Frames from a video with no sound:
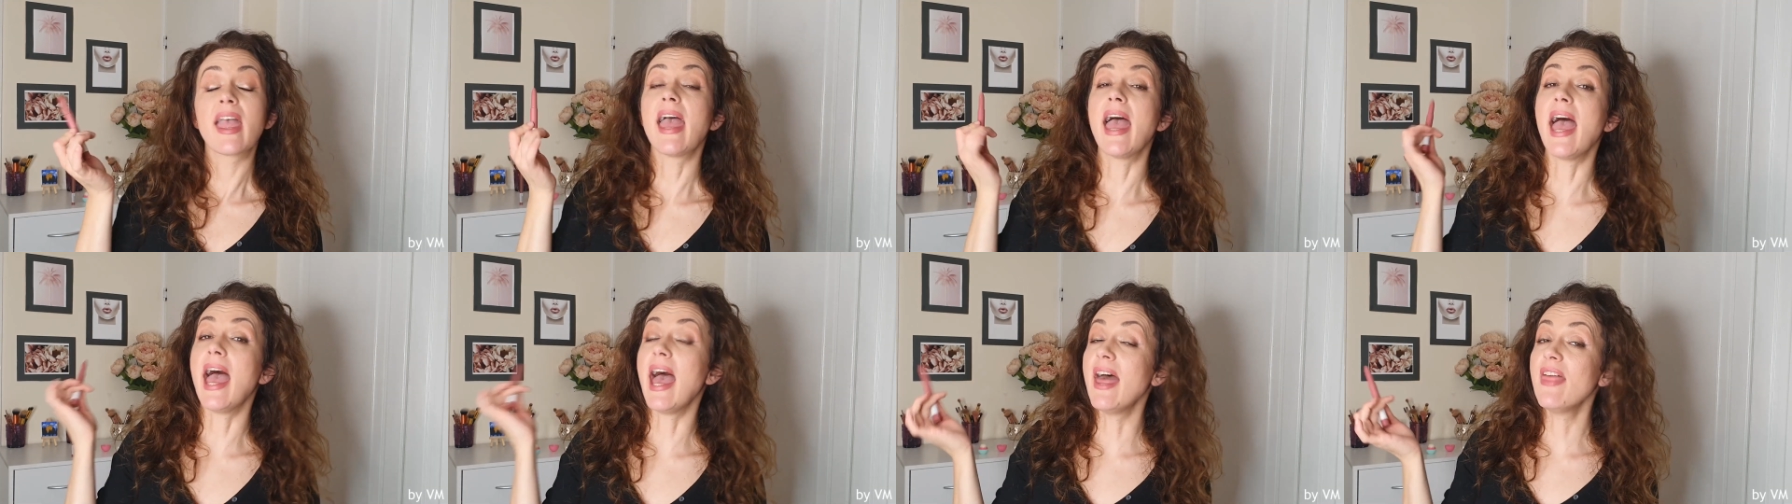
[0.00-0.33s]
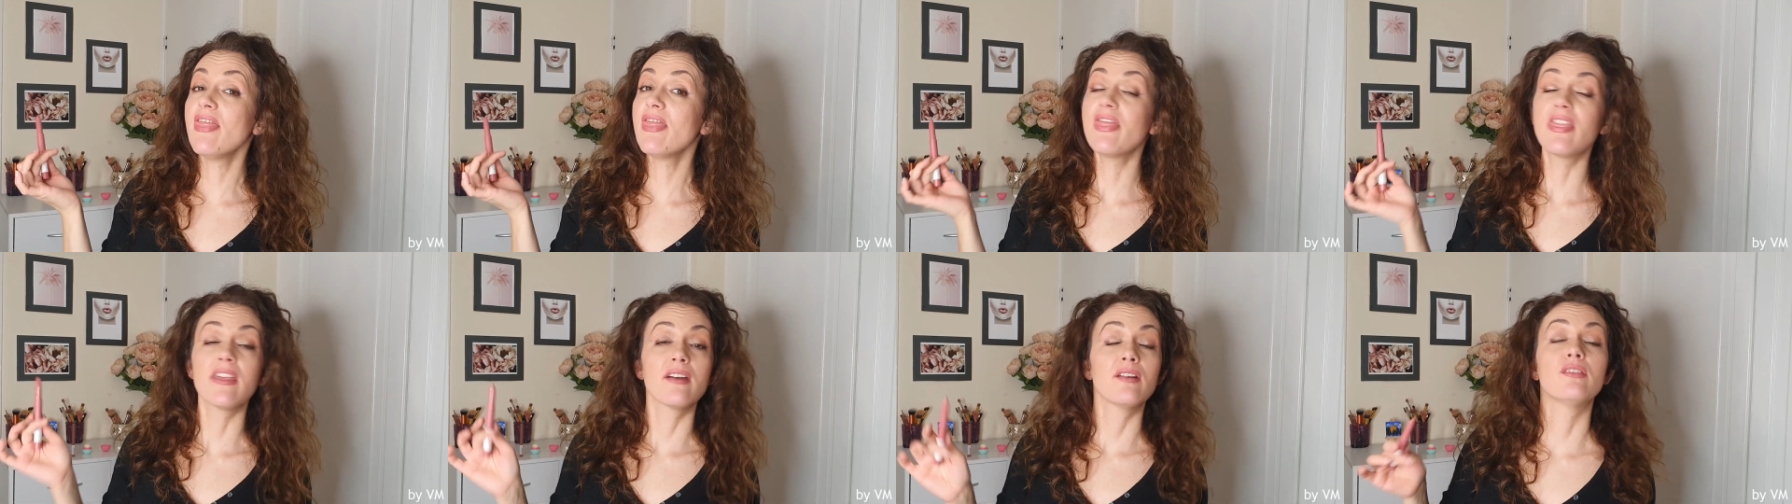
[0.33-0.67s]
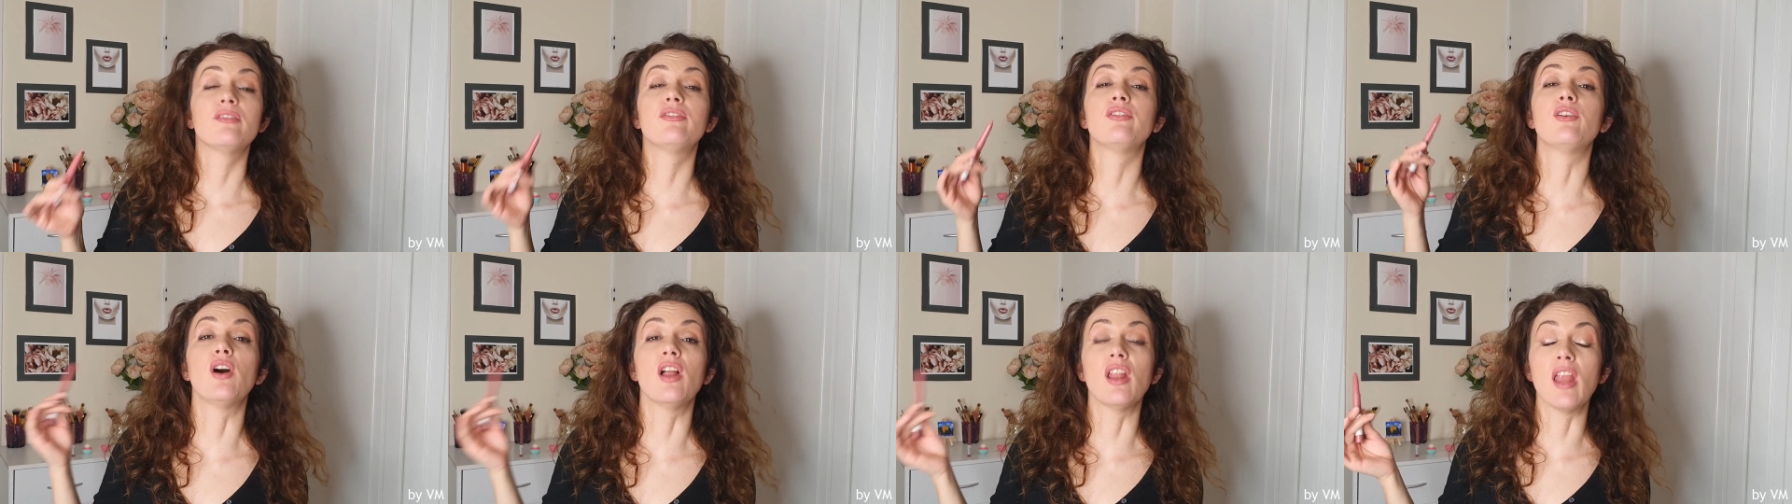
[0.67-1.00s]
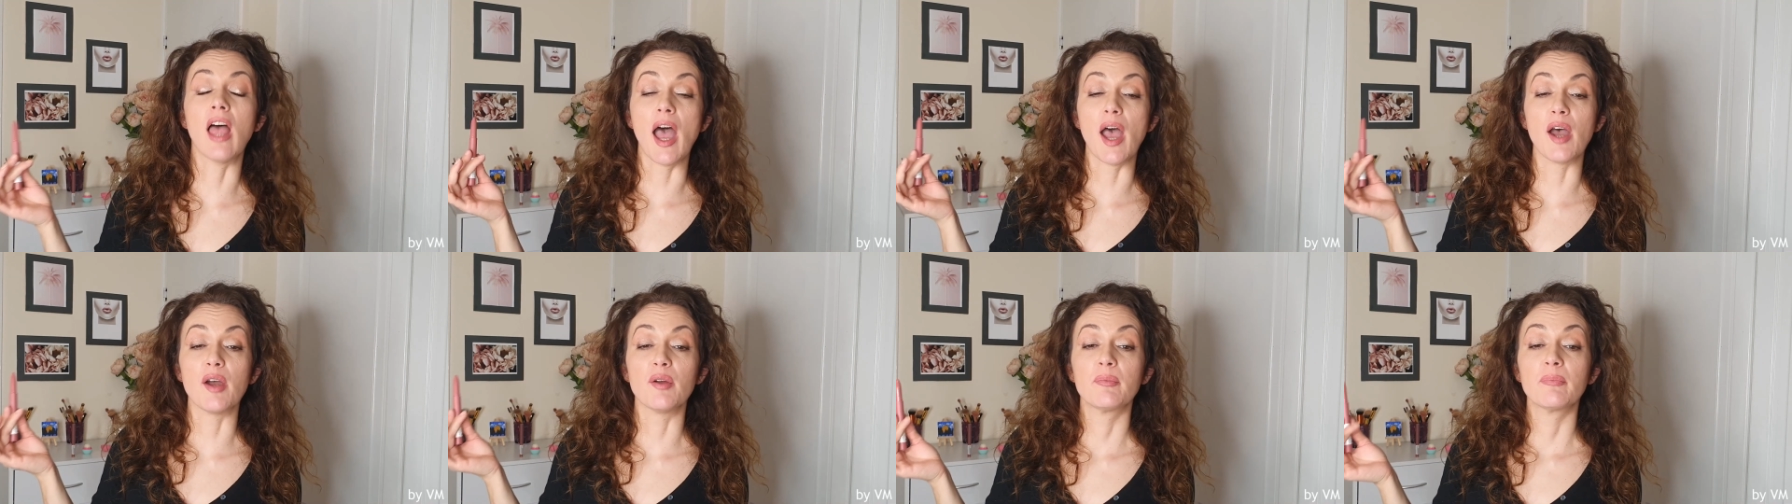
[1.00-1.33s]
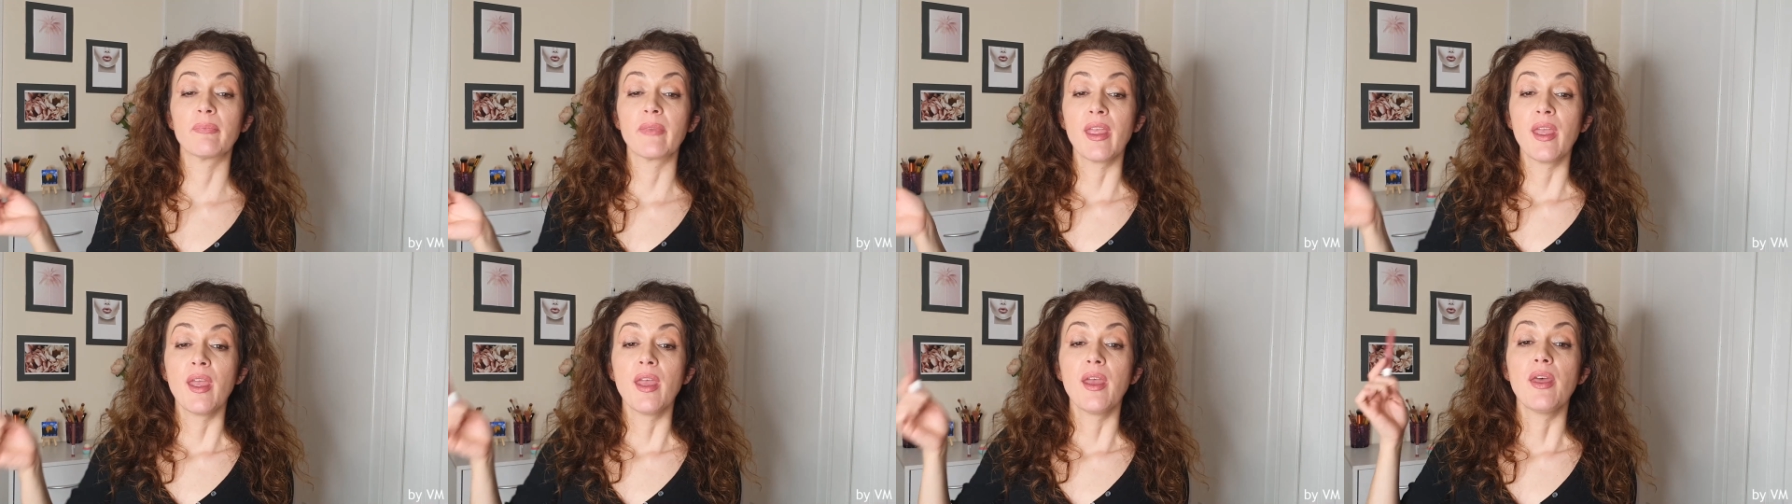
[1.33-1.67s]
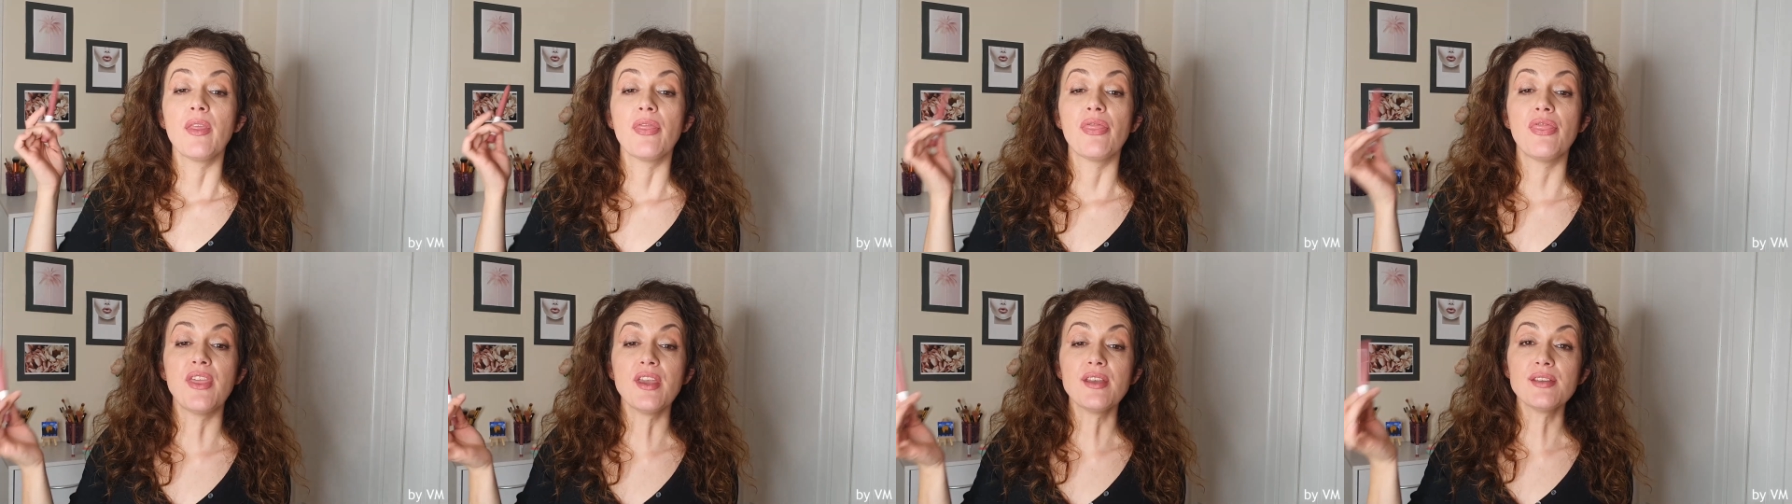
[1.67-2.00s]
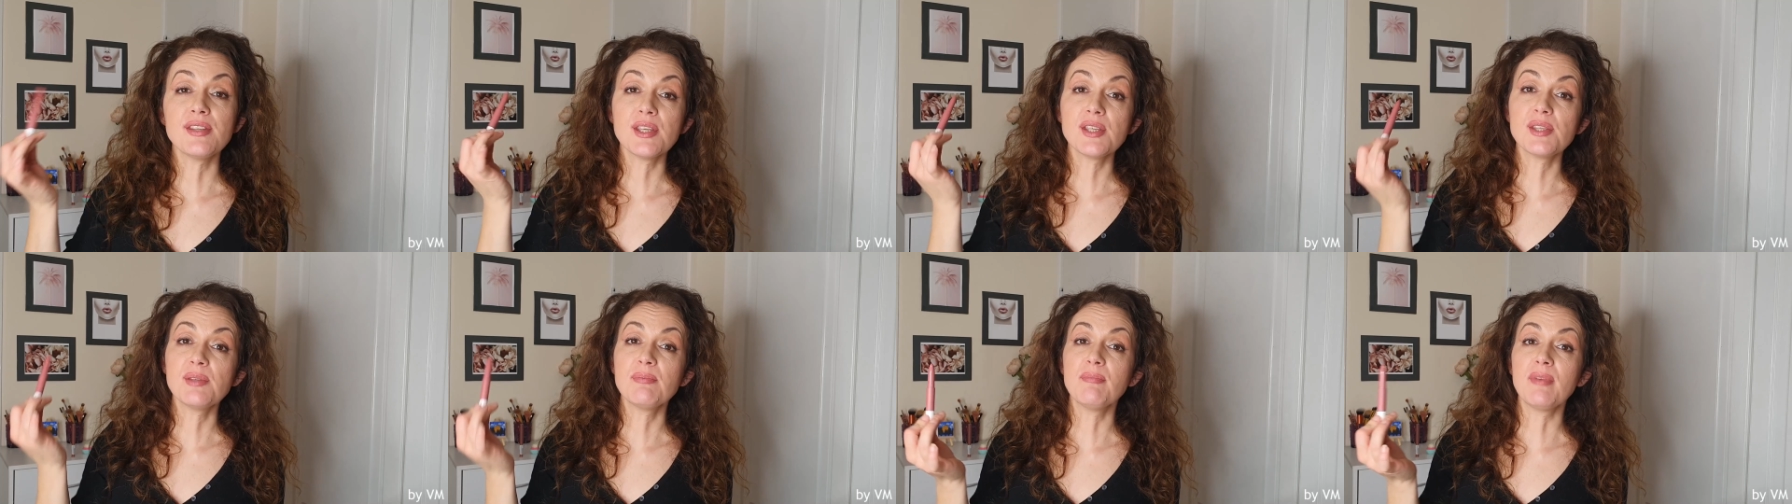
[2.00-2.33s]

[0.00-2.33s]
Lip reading: And voila, this is